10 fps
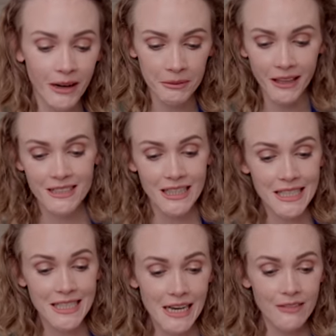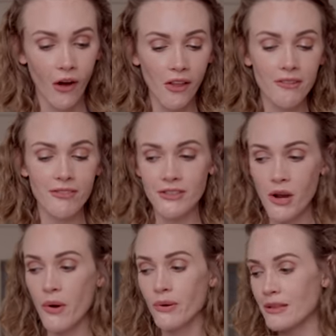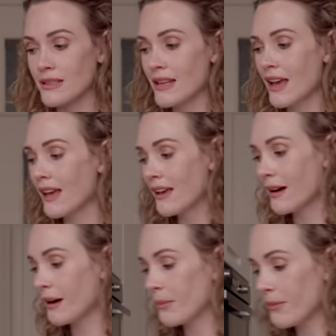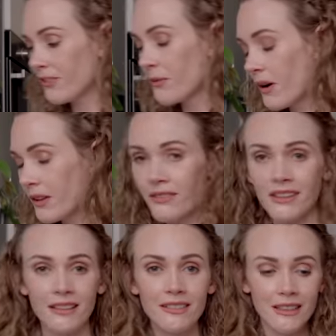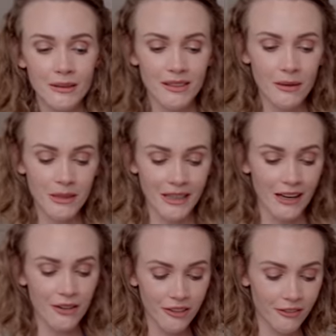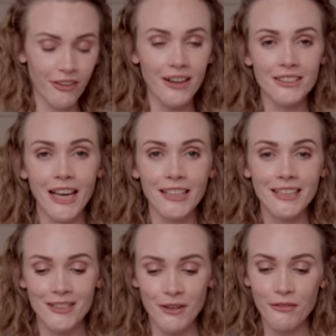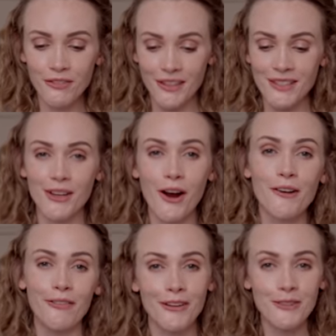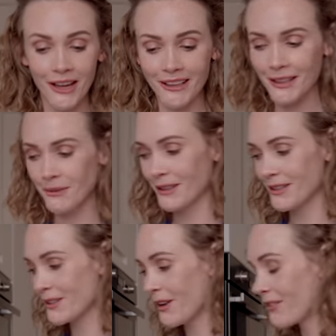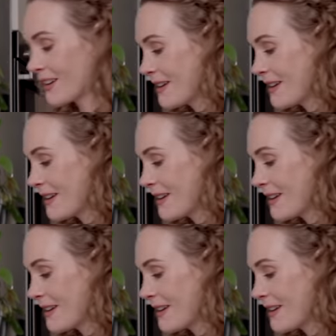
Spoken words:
I would like to save all of the notes from all of the gifts that you sent me, and I couldn't find Kelly's note for the scarf. I knew Kelly gave me the scarf.